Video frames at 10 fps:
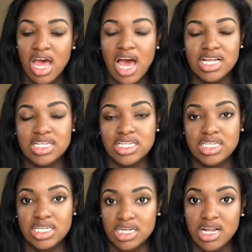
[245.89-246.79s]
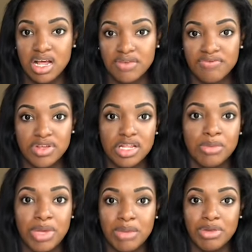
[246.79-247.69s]
I did not feel
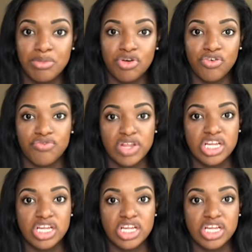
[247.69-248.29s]
the baby move.